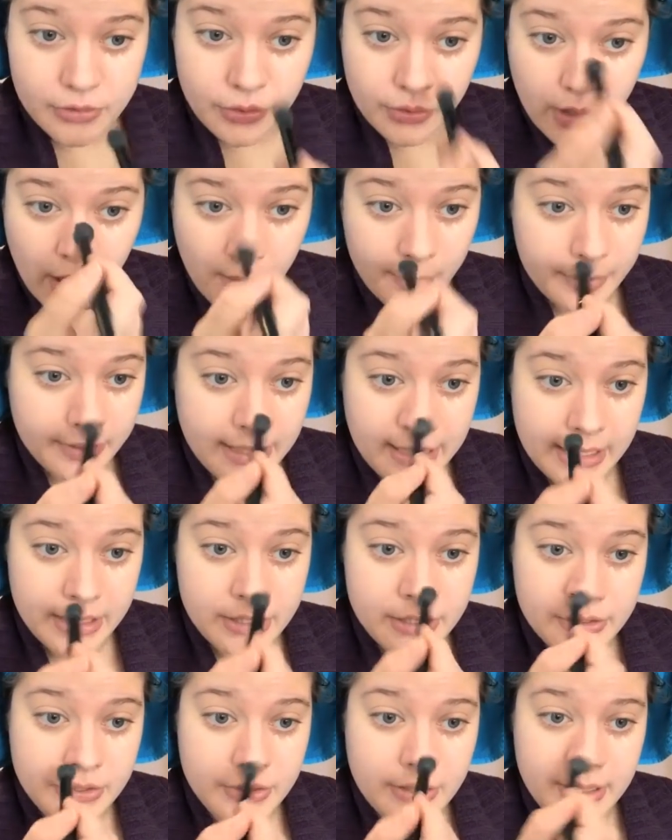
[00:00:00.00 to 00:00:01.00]
no
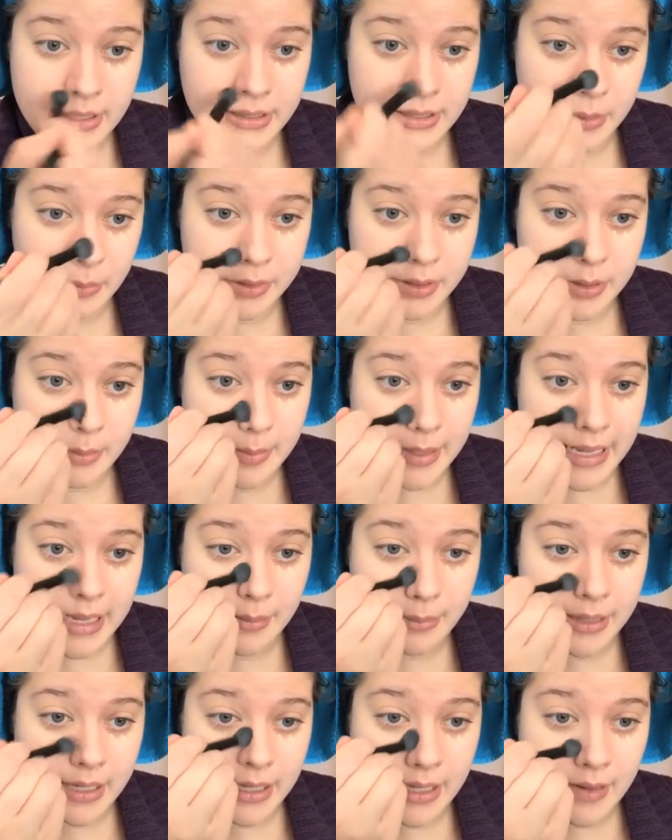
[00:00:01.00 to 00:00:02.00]
complications or anything with the
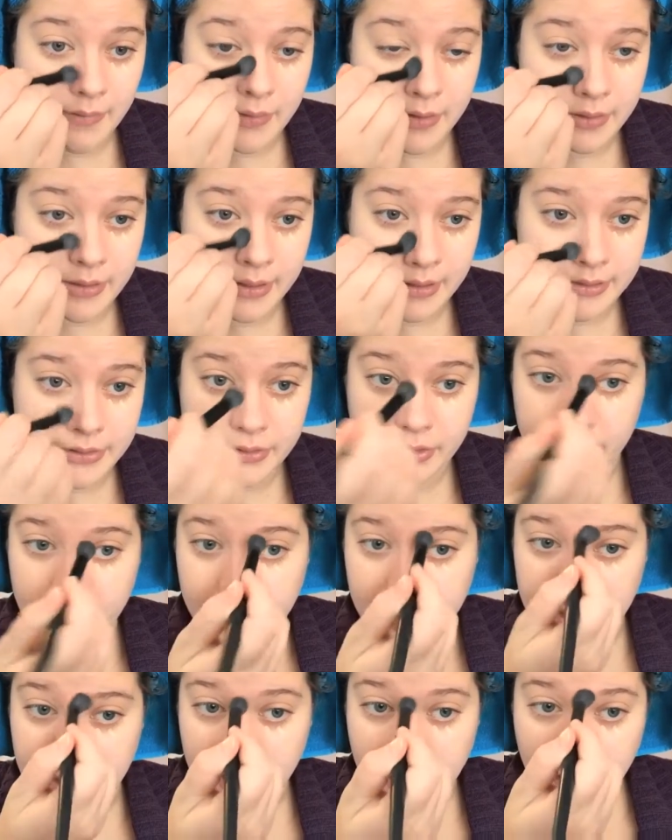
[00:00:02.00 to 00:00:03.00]
baby. Everything's
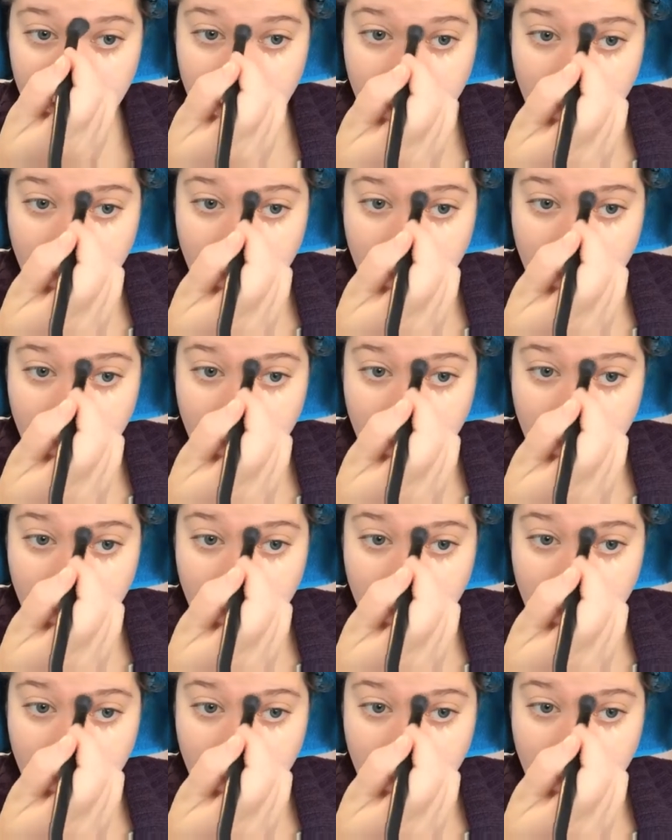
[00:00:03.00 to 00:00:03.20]
good.